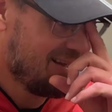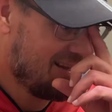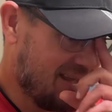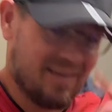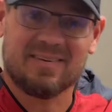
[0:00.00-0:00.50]

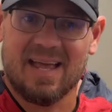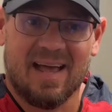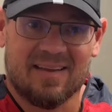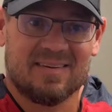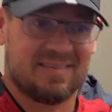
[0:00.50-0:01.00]
yes, he
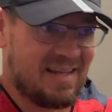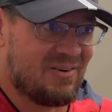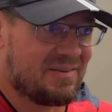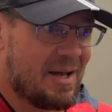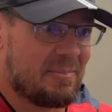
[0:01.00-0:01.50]
has. He's stayed
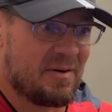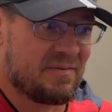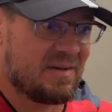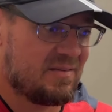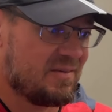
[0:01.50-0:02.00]
on top of
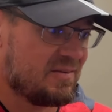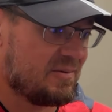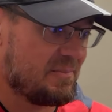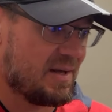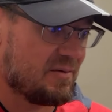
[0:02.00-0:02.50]
it. It's
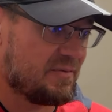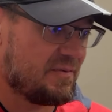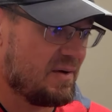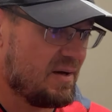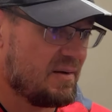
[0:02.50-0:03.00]
a matter of,
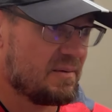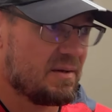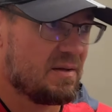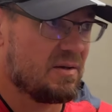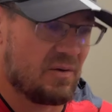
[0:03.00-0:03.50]

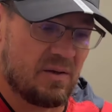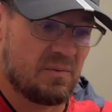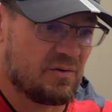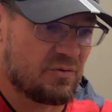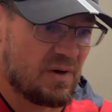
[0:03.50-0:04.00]
getting
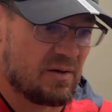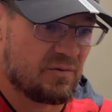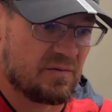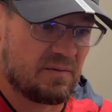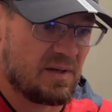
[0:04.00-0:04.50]
with the
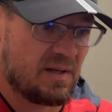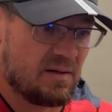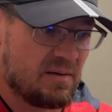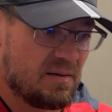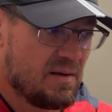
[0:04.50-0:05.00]
trainers
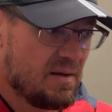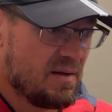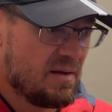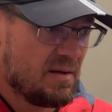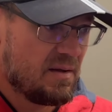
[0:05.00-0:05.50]

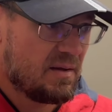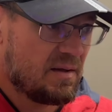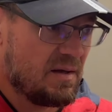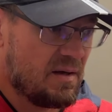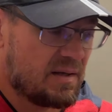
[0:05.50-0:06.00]

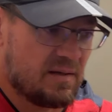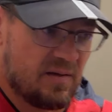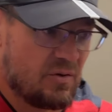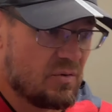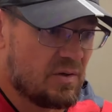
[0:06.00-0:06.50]
and
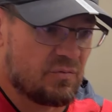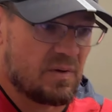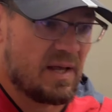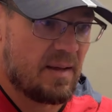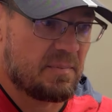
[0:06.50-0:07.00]
continuing this
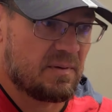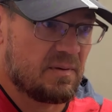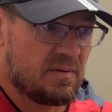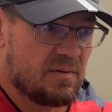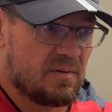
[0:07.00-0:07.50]
rehab
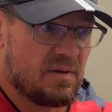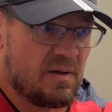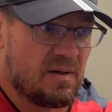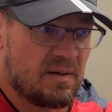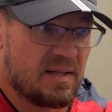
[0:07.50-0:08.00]

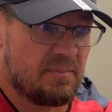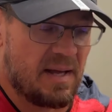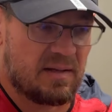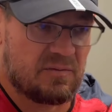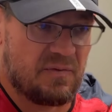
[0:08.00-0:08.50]
and getting
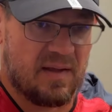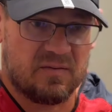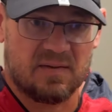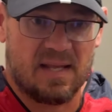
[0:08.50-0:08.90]
back as fast as he